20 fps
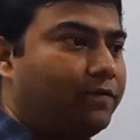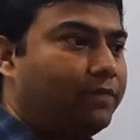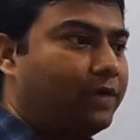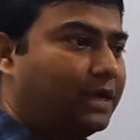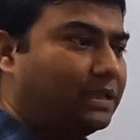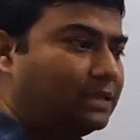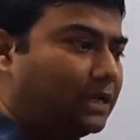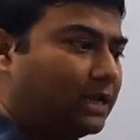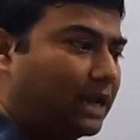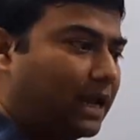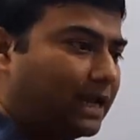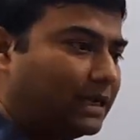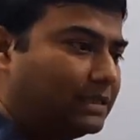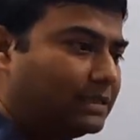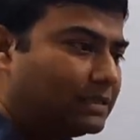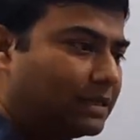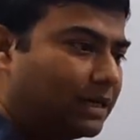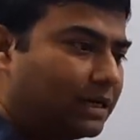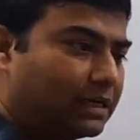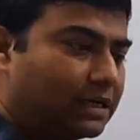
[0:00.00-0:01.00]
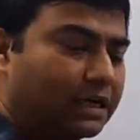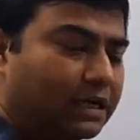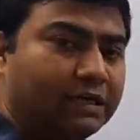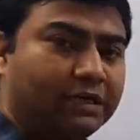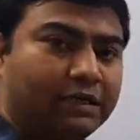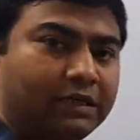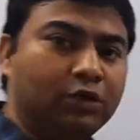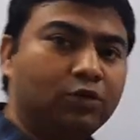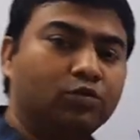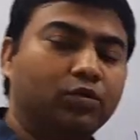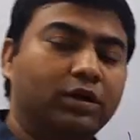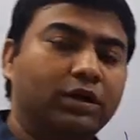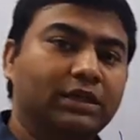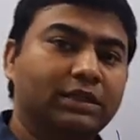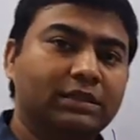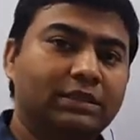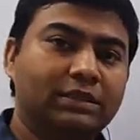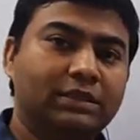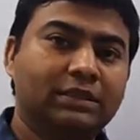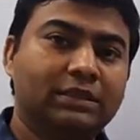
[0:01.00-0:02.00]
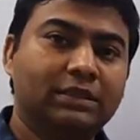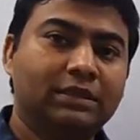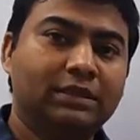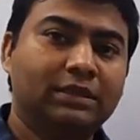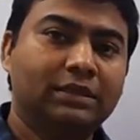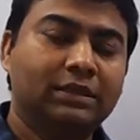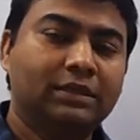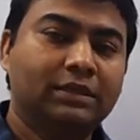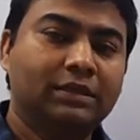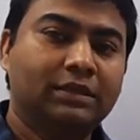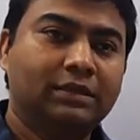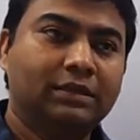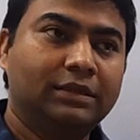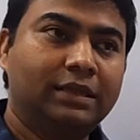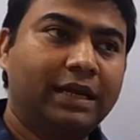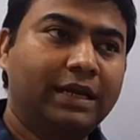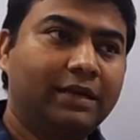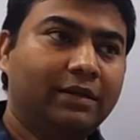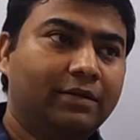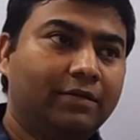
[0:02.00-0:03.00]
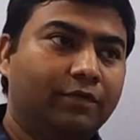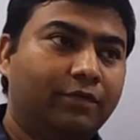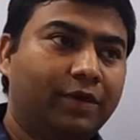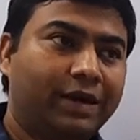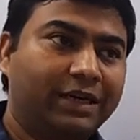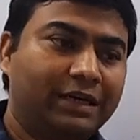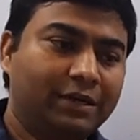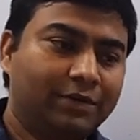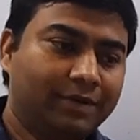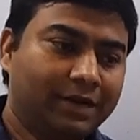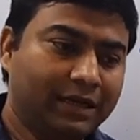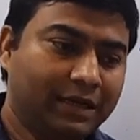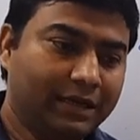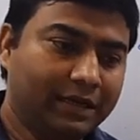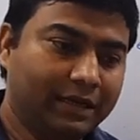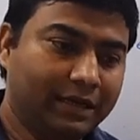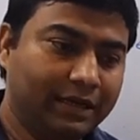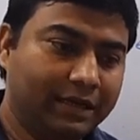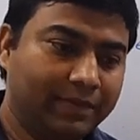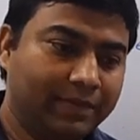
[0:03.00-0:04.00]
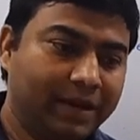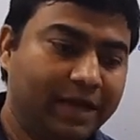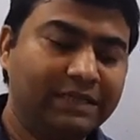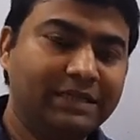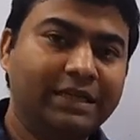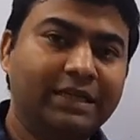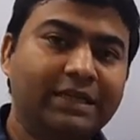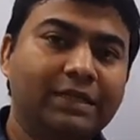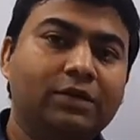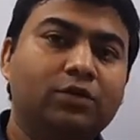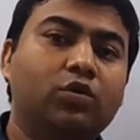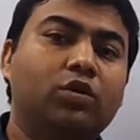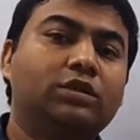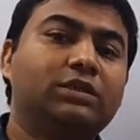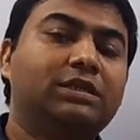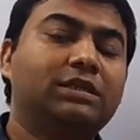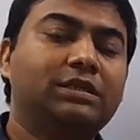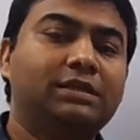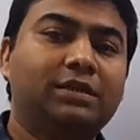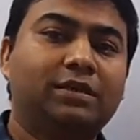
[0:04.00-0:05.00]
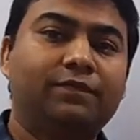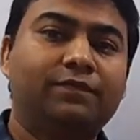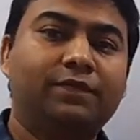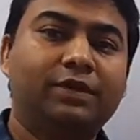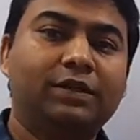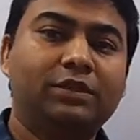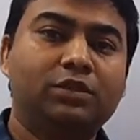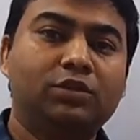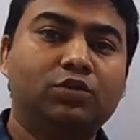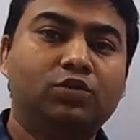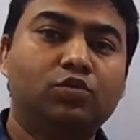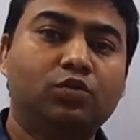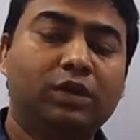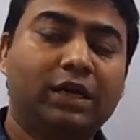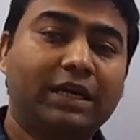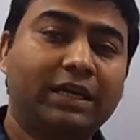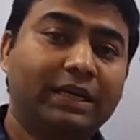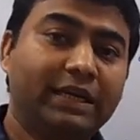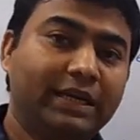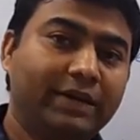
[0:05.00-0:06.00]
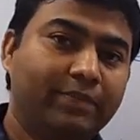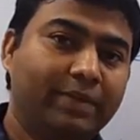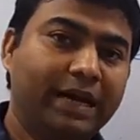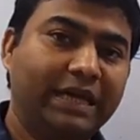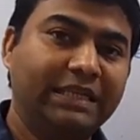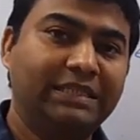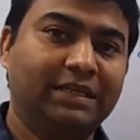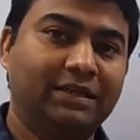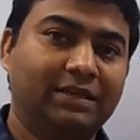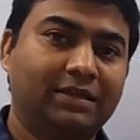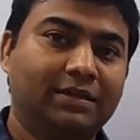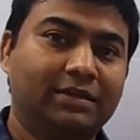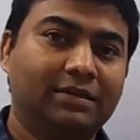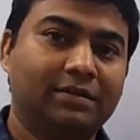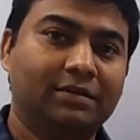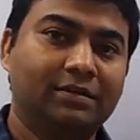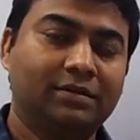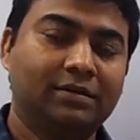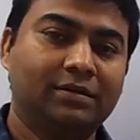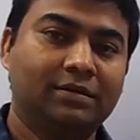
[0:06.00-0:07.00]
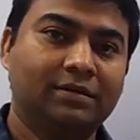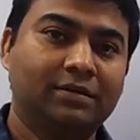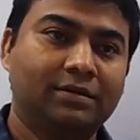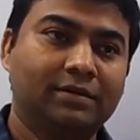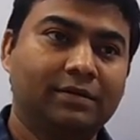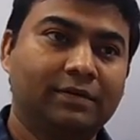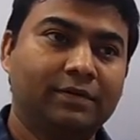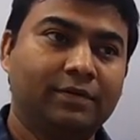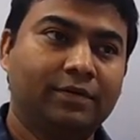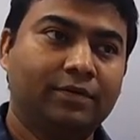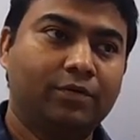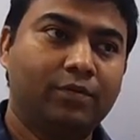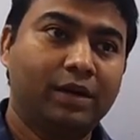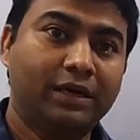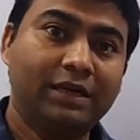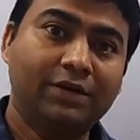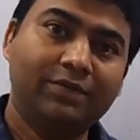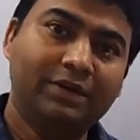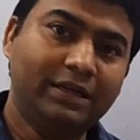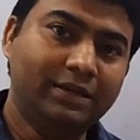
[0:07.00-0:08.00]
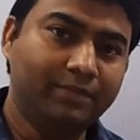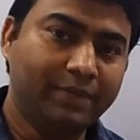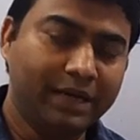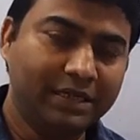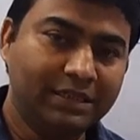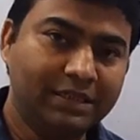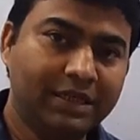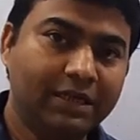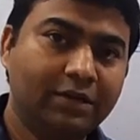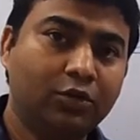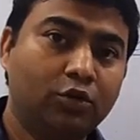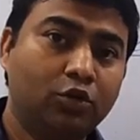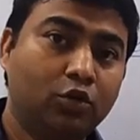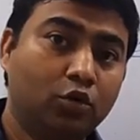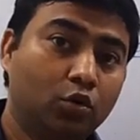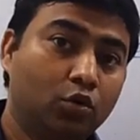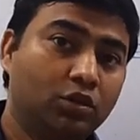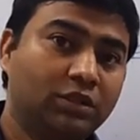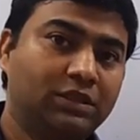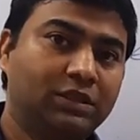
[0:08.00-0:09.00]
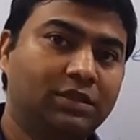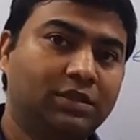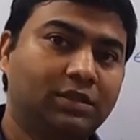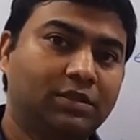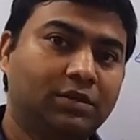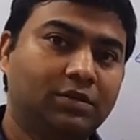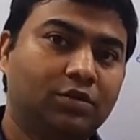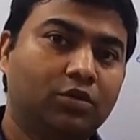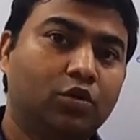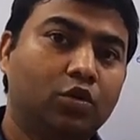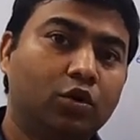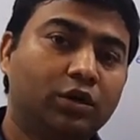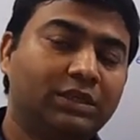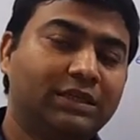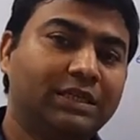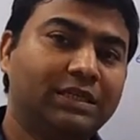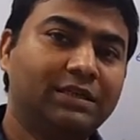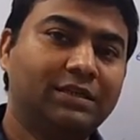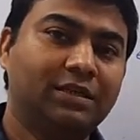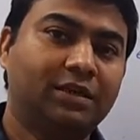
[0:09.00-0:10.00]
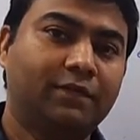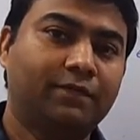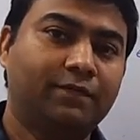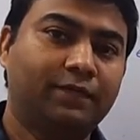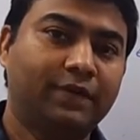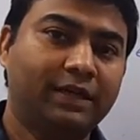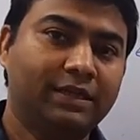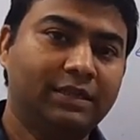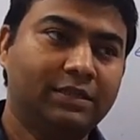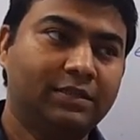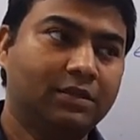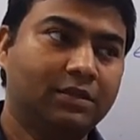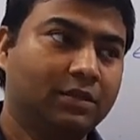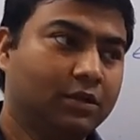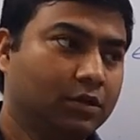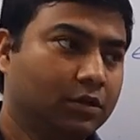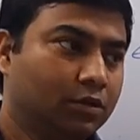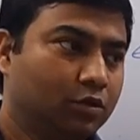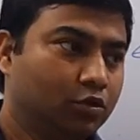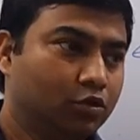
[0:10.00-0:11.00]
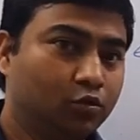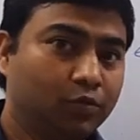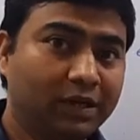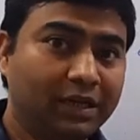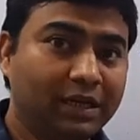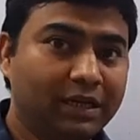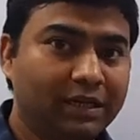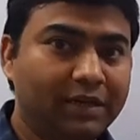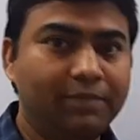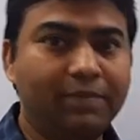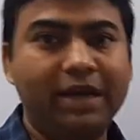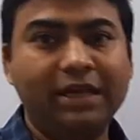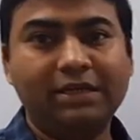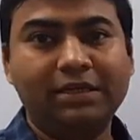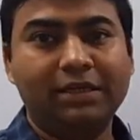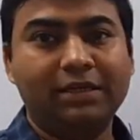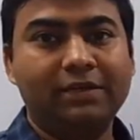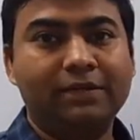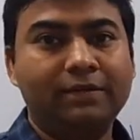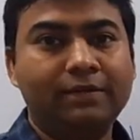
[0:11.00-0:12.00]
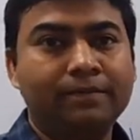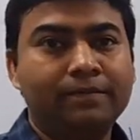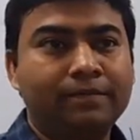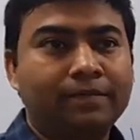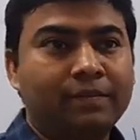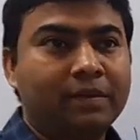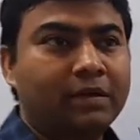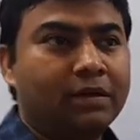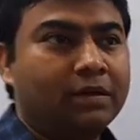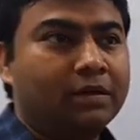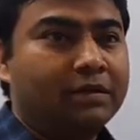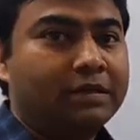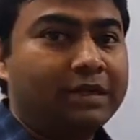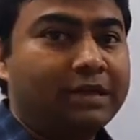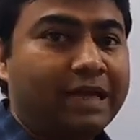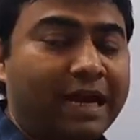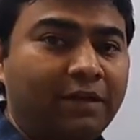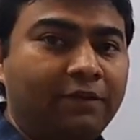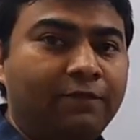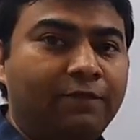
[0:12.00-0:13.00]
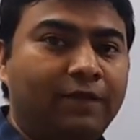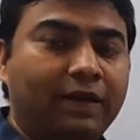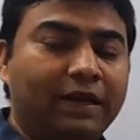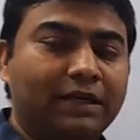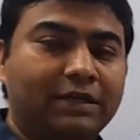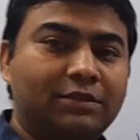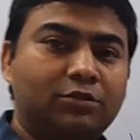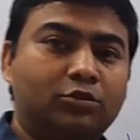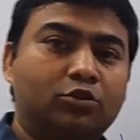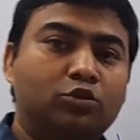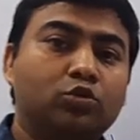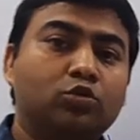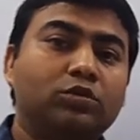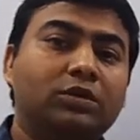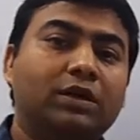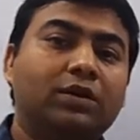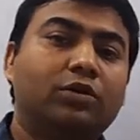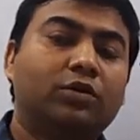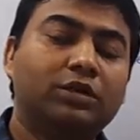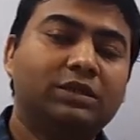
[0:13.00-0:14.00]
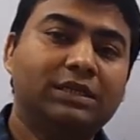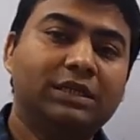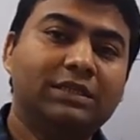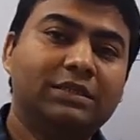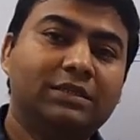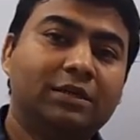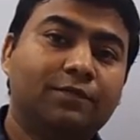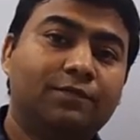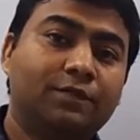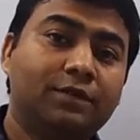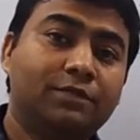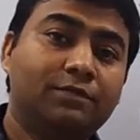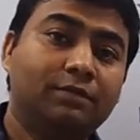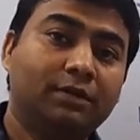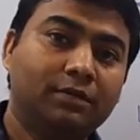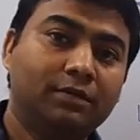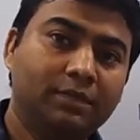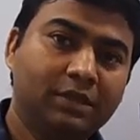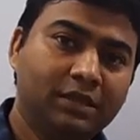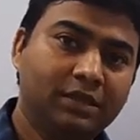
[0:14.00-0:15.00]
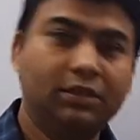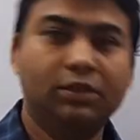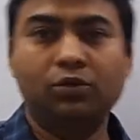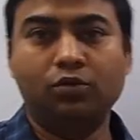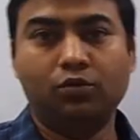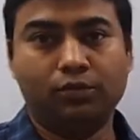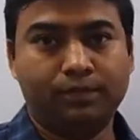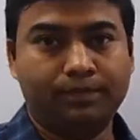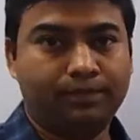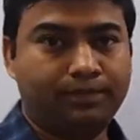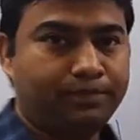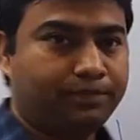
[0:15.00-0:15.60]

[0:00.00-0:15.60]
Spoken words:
When the lines are continuous, then whatever imaginary Gaussian surface you can imagine, whatever imagined closed Gaussian surface, you will imagine net flux through the Gaussian surface will be zero.